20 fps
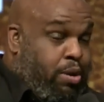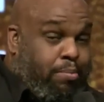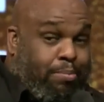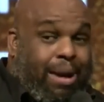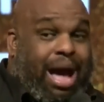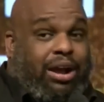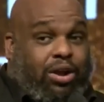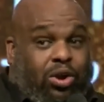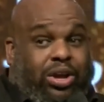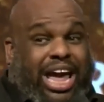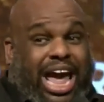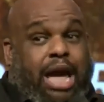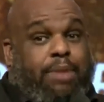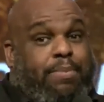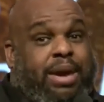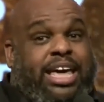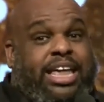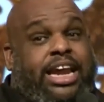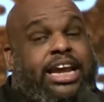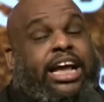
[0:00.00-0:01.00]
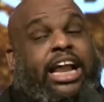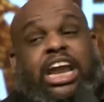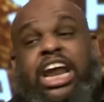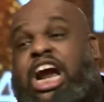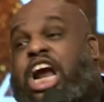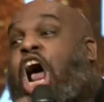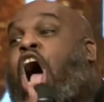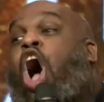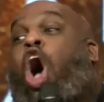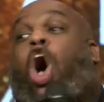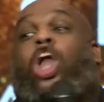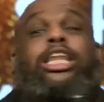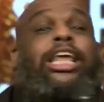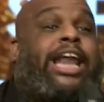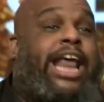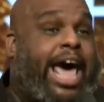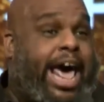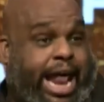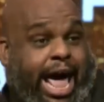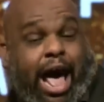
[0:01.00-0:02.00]
Michael came in and cleared all
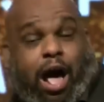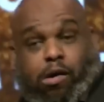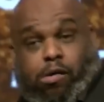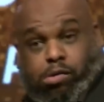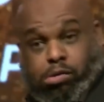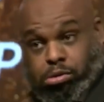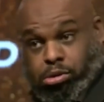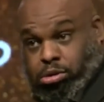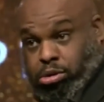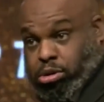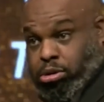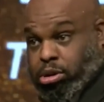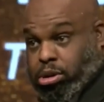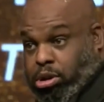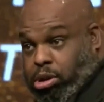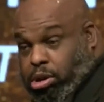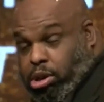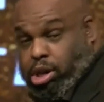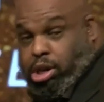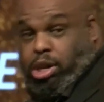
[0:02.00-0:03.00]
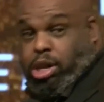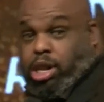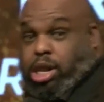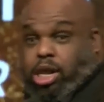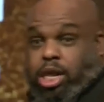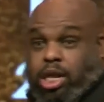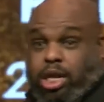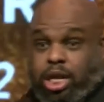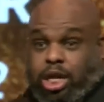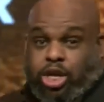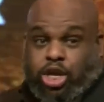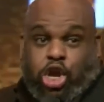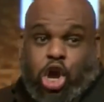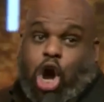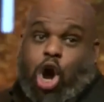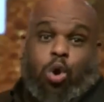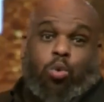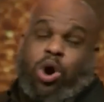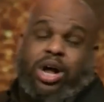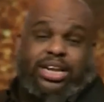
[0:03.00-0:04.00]
of that out. You
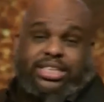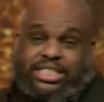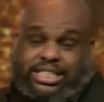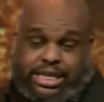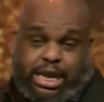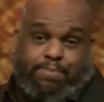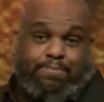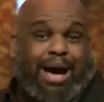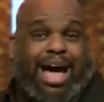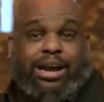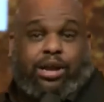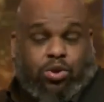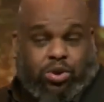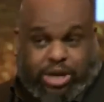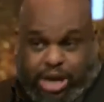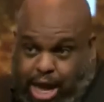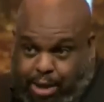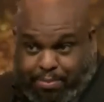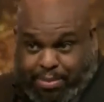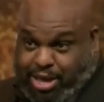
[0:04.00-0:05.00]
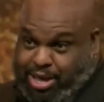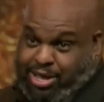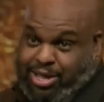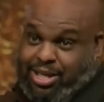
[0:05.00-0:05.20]
don't want to see Michael coming.